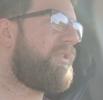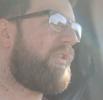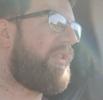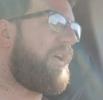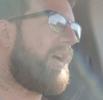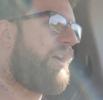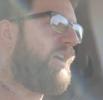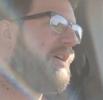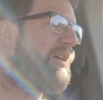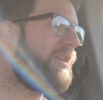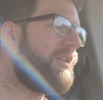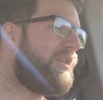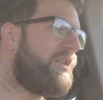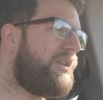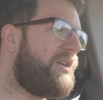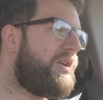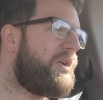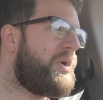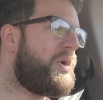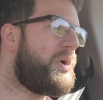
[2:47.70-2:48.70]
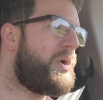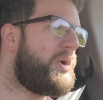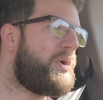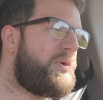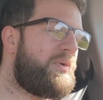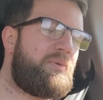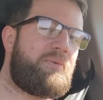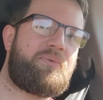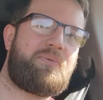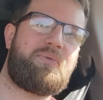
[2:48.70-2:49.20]
that
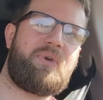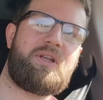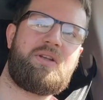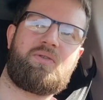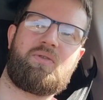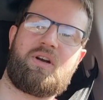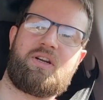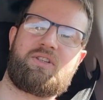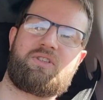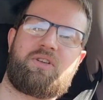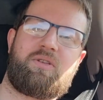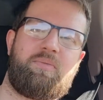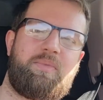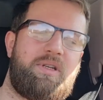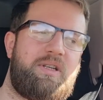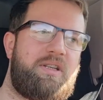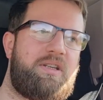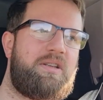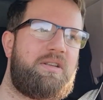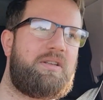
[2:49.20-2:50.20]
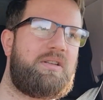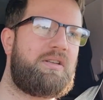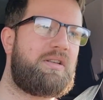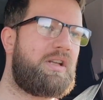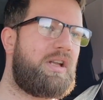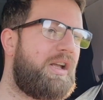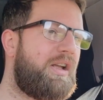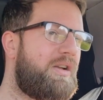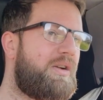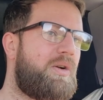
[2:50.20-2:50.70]
fake grass can be
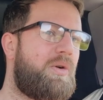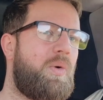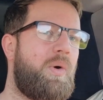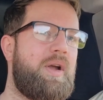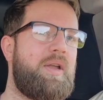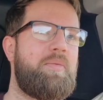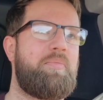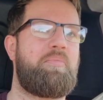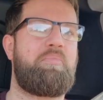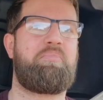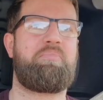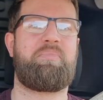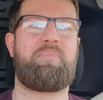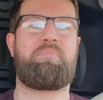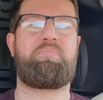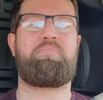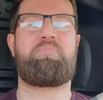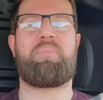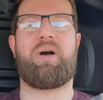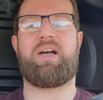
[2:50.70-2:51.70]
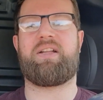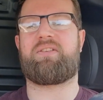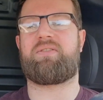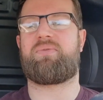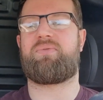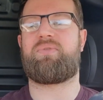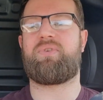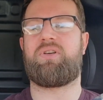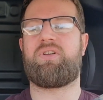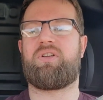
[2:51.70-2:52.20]
quite bad
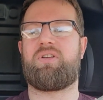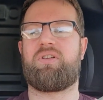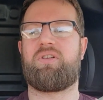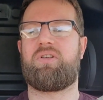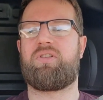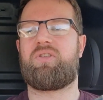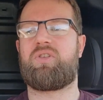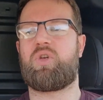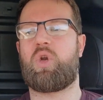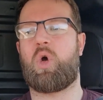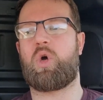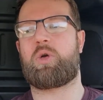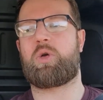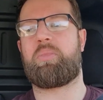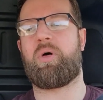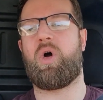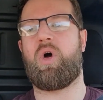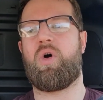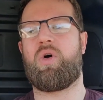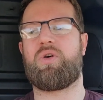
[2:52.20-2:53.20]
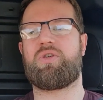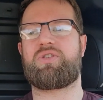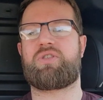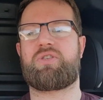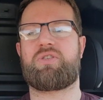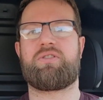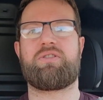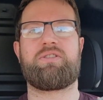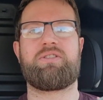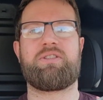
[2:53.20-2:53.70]
for dog paws.
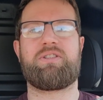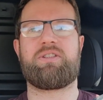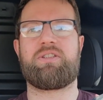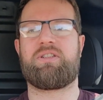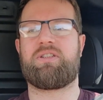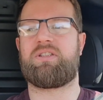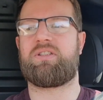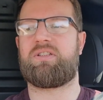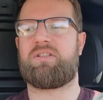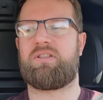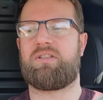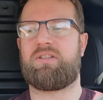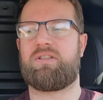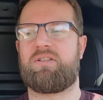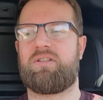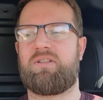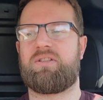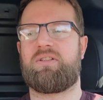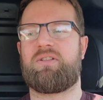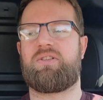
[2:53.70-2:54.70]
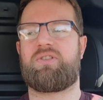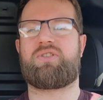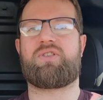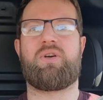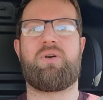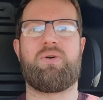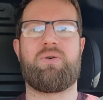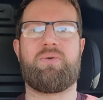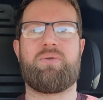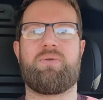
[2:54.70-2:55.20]
So,
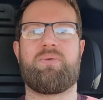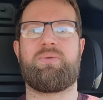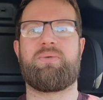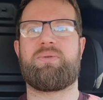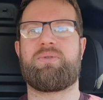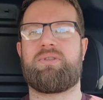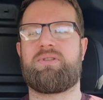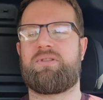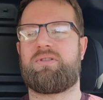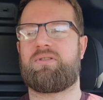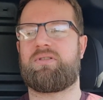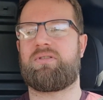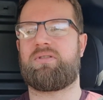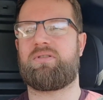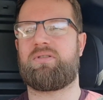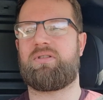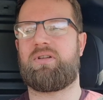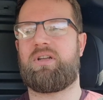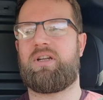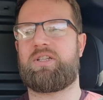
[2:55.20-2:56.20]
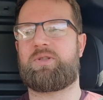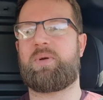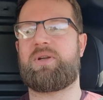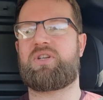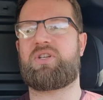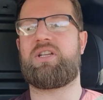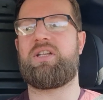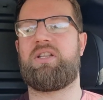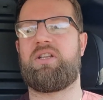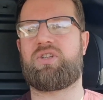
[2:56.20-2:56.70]

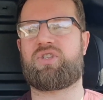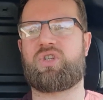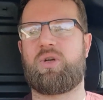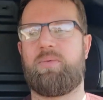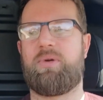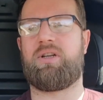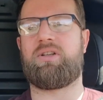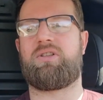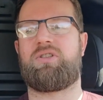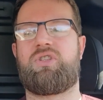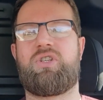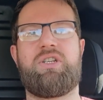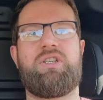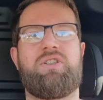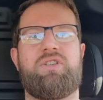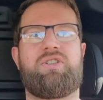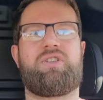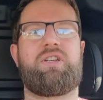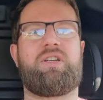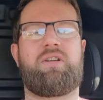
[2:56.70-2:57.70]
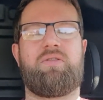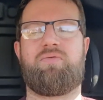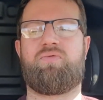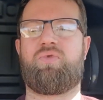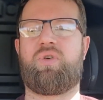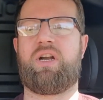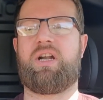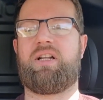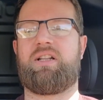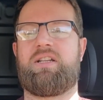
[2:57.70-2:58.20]
especially in the summer, Jesus, it can
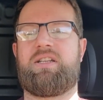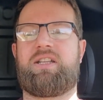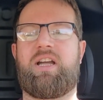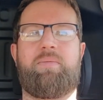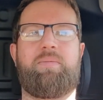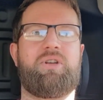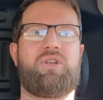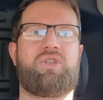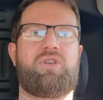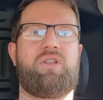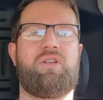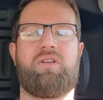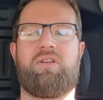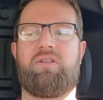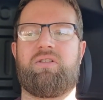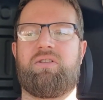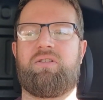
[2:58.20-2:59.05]
really damage the